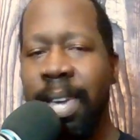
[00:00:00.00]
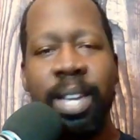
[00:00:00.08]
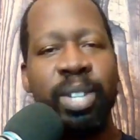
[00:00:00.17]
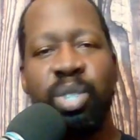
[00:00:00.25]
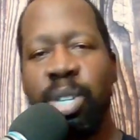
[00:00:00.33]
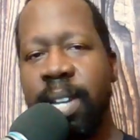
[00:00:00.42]

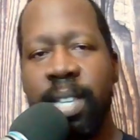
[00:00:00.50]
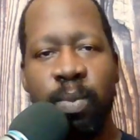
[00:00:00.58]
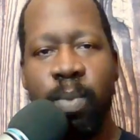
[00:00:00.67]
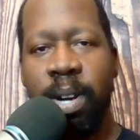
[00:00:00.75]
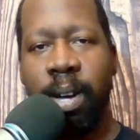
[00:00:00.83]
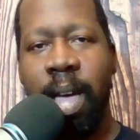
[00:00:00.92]
She doesn't
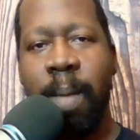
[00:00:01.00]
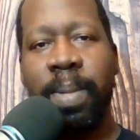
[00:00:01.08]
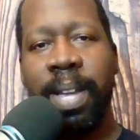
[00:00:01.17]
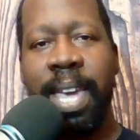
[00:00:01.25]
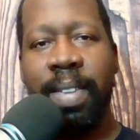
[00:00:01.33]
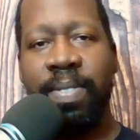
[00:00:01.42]
want to
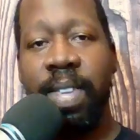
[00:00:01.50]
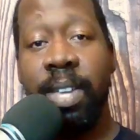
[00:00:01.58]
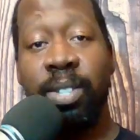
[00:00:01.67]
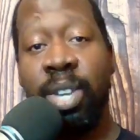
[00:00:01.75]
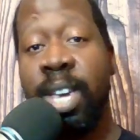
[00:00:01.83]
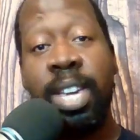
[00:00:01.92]
complicate
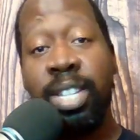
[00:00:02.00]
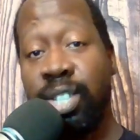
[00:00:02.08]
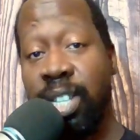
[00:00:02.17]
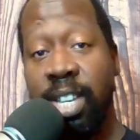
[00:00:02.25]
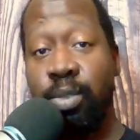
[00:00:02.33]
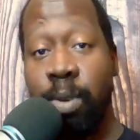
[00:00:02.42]
things.
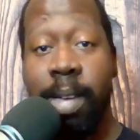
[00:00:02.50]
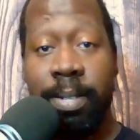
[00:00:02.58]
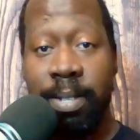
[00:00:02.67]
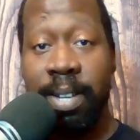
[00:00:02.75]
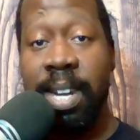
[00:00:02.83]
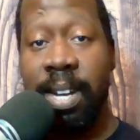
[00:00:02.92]
She
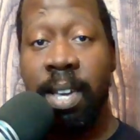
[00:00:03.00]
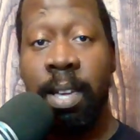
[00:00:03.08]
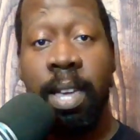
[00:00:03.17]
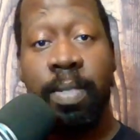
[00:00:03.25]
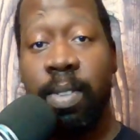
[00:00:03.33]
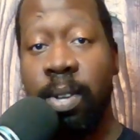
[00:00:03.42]
trusts Nina.
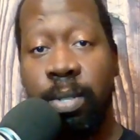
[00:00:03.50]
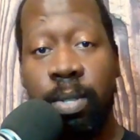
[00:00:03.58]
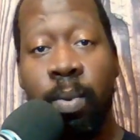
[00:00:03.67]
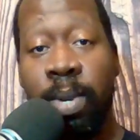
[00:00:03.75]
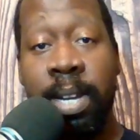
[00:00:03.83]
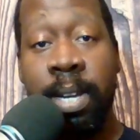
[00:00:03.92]
There's
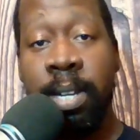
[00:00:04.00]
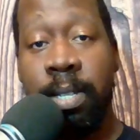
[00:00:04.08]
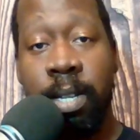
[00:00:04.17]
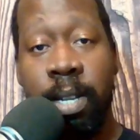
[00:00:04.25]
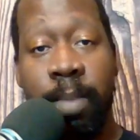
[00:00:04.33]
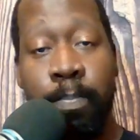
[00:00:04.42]
no
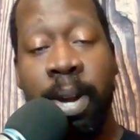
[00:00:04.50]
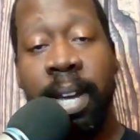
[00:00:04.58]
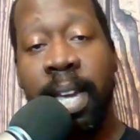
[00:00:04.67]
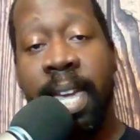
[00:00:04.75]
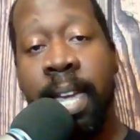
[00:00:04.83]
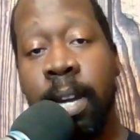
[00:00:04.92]
need to
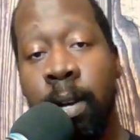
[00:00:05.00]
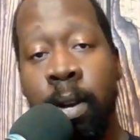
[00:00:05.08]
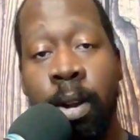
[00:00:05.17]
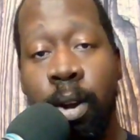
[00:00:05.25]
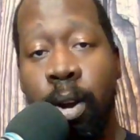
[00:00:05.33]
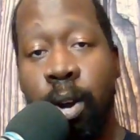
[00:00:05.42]
bring in
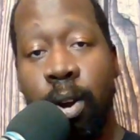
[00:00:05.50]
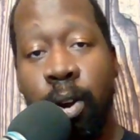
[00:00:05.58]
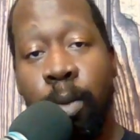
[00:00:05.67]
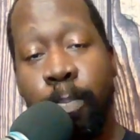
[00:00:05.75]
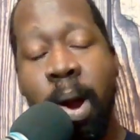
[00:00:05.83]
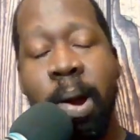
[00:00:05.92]

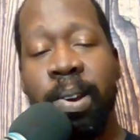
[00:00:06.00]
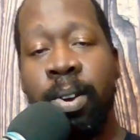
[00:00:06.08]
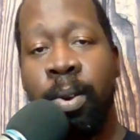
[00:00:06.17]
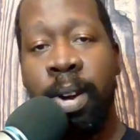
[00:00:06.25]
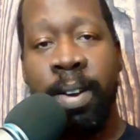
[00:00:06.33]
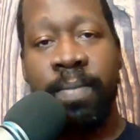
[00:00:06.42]
her
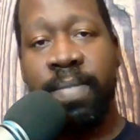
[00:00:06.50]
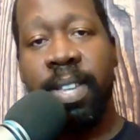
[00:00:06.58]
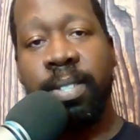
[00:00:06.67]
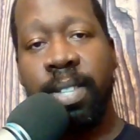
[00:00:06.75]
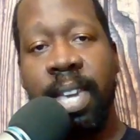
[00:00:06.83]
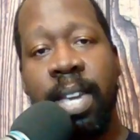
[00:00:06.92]
partner and
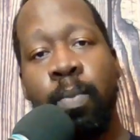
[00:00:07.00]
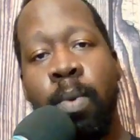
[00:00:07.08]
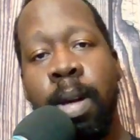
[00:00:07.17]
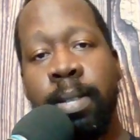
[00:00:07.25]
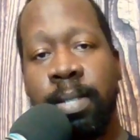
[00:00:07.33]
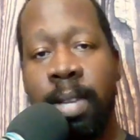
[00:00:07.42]
things that he
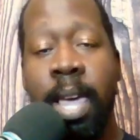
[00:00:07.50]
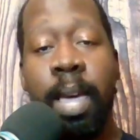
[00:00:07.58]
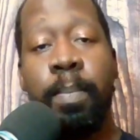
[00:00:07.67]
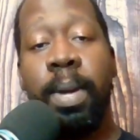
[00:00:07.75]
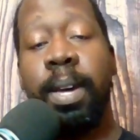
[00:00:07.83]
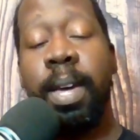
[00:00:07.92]
wants,
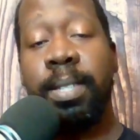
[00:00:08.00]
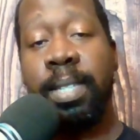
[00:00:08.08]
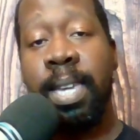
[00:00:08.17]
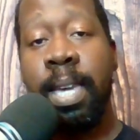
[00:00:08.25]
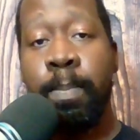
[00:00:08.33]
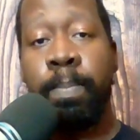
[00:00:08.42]

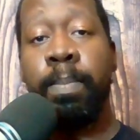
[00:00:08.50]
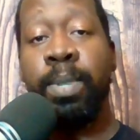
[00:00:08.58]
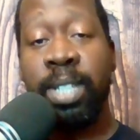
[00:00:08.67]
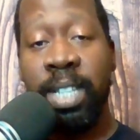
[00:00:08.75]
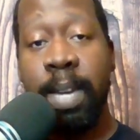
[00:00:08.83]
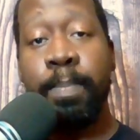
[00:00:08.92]
because
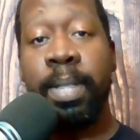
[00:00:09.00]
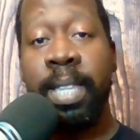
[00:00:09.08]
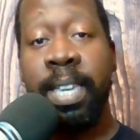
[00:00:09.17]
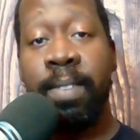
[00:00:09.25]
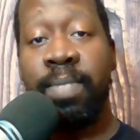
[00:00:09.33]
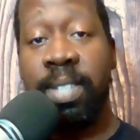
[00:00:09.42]
she
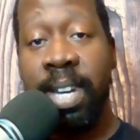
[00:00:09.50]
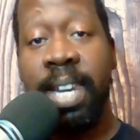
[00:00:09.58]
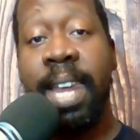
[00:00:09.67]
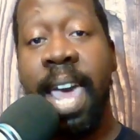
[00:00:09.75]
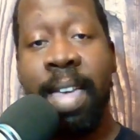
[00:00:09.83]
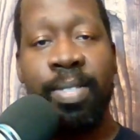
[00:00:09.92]
believes
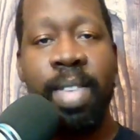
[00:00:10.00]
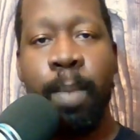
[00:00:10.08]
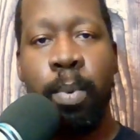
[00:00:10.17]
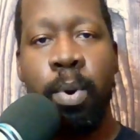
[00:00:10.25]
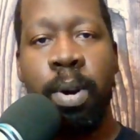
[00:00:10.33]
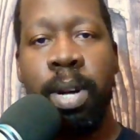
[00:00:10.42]
Nina at
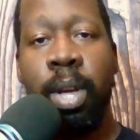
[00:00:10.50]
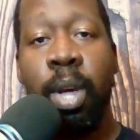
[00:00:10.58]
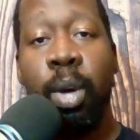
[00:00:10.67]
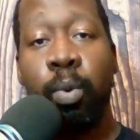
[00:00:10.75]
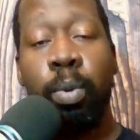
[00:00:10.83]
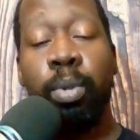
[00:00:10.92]
that point
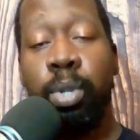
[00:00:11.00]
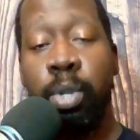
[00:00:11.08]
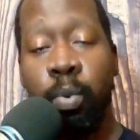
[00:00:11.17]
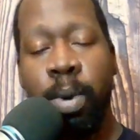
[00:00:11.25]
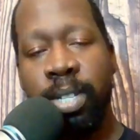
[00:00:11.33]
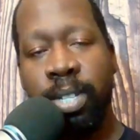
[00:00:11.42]
will
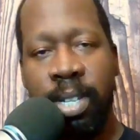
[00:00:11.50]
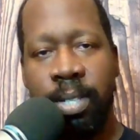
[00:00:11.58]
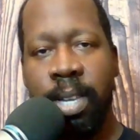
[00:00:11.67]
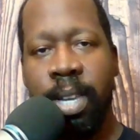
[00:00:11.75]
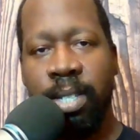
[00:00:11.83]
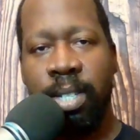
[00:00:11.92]
do what she
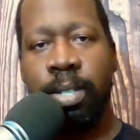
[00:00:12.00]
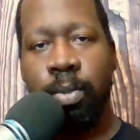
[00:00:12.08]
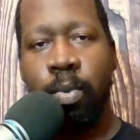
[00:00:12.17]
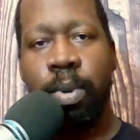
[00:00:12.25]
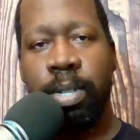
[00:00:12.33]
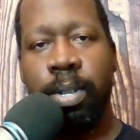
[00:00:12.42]
says she's
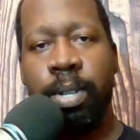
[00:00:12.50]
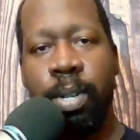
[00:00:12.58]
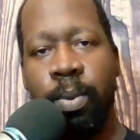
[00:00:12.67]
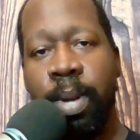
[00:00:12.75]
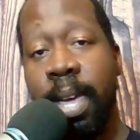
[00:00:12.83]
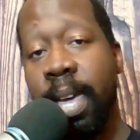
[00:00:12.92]
going to
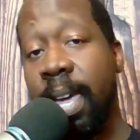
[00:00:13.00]
do.